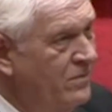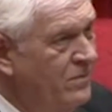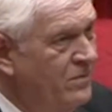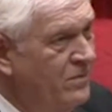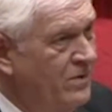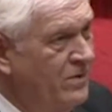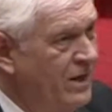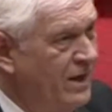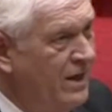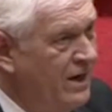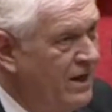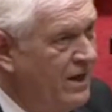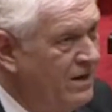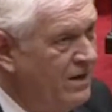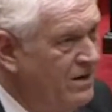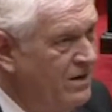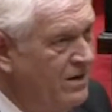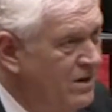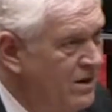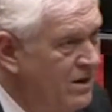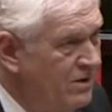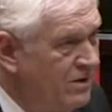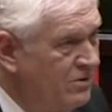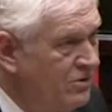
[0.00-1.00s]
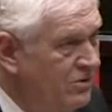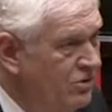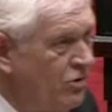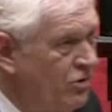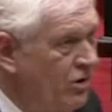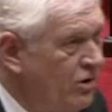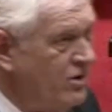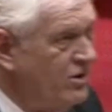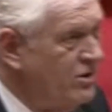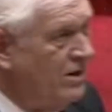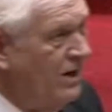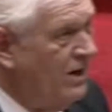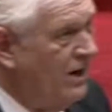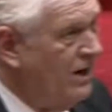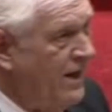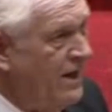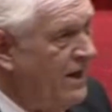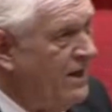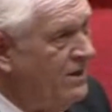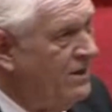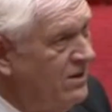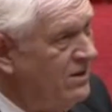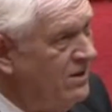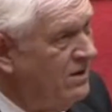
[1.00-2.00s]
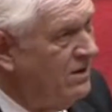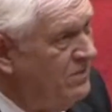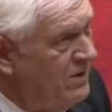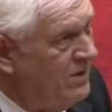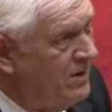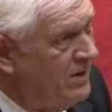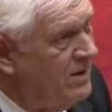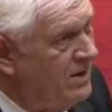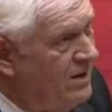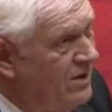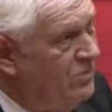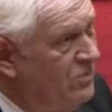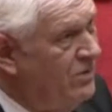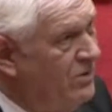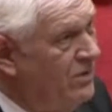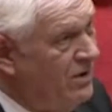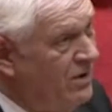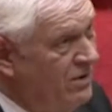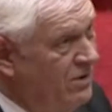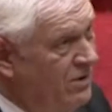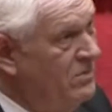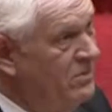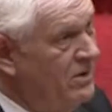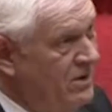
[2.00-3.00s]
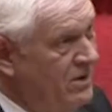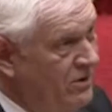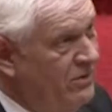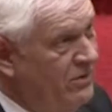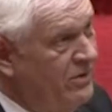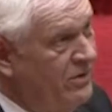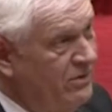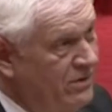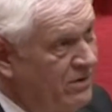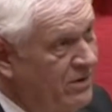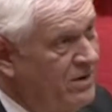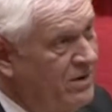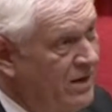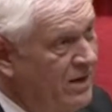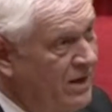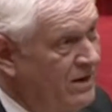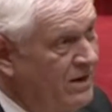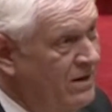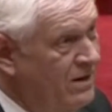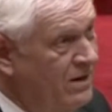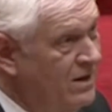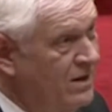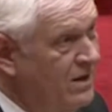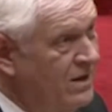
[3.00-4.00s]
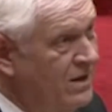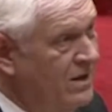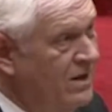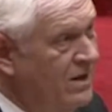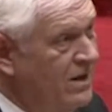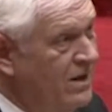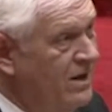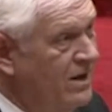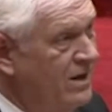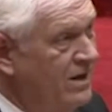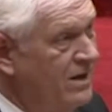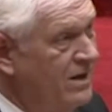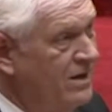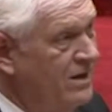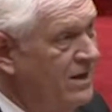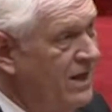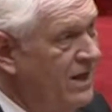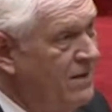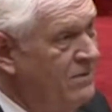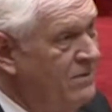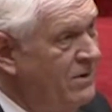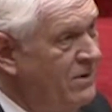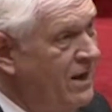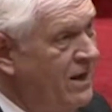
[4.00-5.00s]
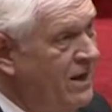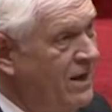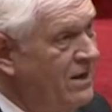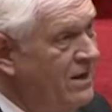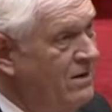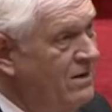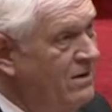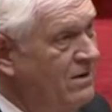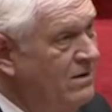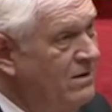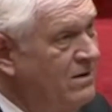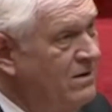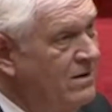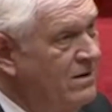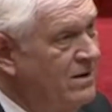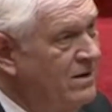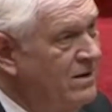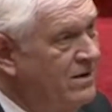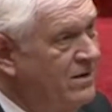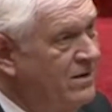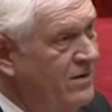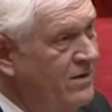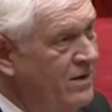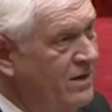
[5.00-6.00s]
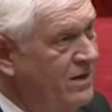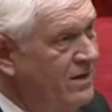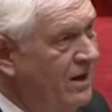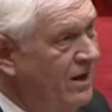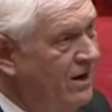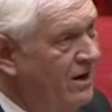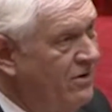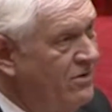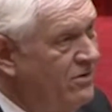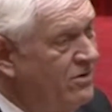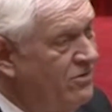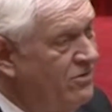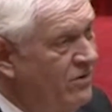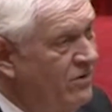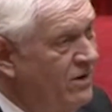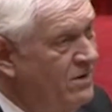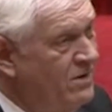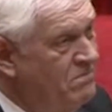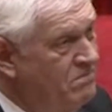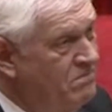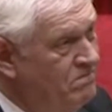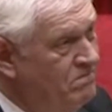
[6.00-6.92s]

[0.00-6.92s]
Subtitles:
getting crushed glass mixed in with other materials and contaminating the entire stream.